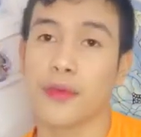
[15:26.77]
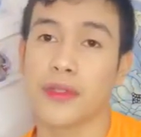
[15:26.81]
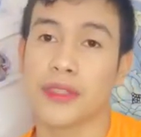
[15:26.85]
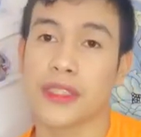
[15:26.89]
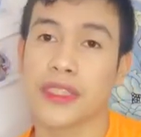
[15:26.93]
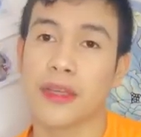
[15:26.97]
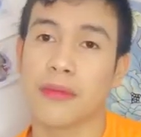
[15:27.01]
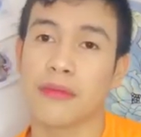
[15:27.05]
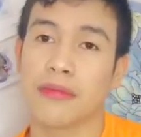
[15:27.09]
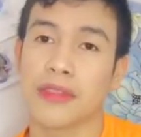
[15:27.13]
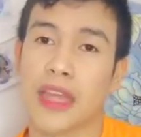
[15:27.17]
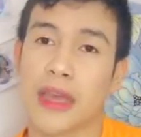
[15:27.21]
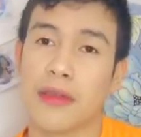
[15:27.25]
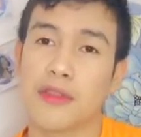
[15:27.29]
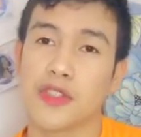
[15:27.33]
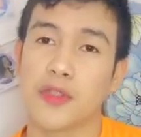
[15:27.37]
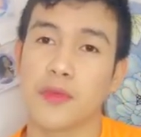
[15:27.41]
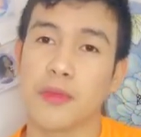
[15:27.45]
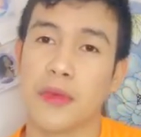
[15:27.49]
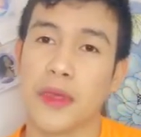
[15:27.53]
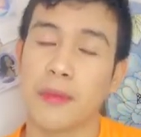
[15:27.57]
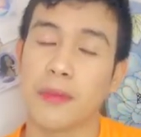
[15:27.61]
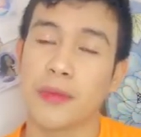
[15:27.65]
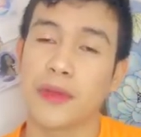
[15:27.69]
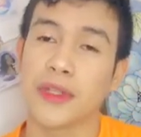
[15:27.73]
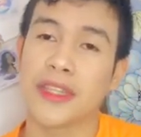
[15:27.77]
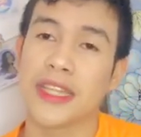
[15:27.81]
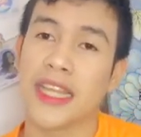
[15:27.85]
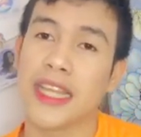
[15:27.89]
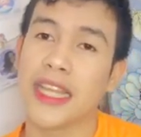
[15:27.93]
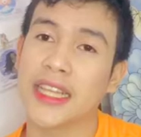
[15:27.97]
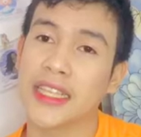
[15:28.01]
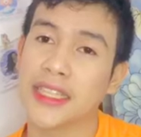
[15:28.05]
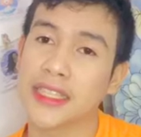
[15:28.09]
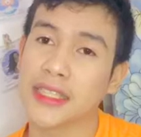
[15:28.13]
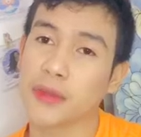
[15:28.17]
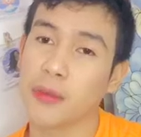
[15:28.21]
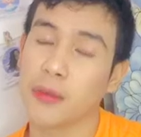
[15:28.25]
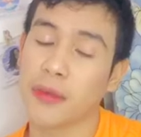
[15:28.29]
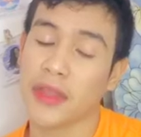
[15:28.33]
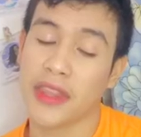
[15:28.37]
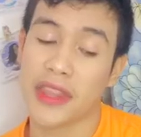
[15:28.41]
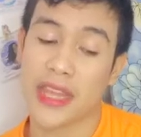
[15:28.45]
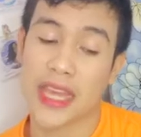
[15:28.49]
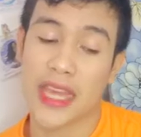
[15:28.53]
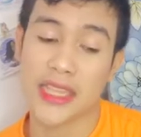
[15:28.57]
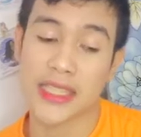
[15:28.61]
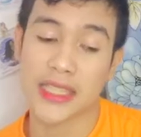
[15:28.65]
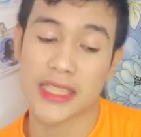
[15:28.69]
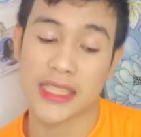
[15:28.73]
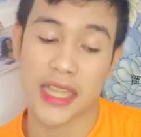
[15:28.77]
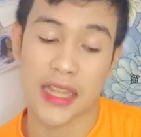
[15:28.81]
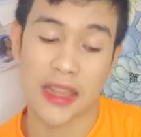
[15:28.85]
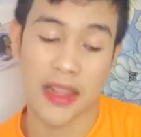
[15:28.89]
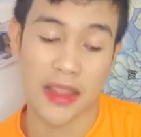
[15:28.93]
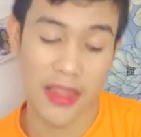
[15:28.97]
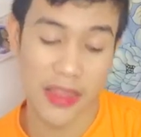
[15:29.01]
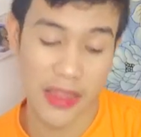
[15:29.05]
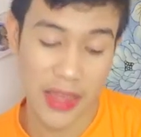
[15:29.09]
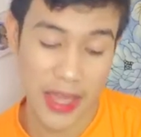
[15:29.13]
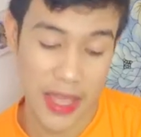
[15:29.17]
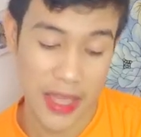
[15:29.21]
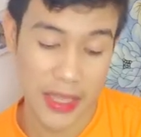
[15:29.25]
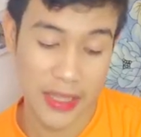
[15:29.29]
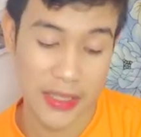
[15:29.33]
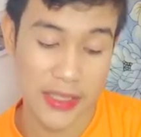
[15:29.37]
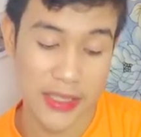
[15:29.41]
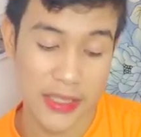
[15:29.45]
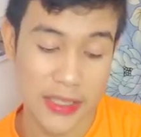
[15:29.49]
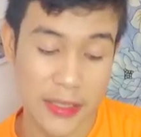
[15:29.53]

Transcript: sometimes people deals with instant things,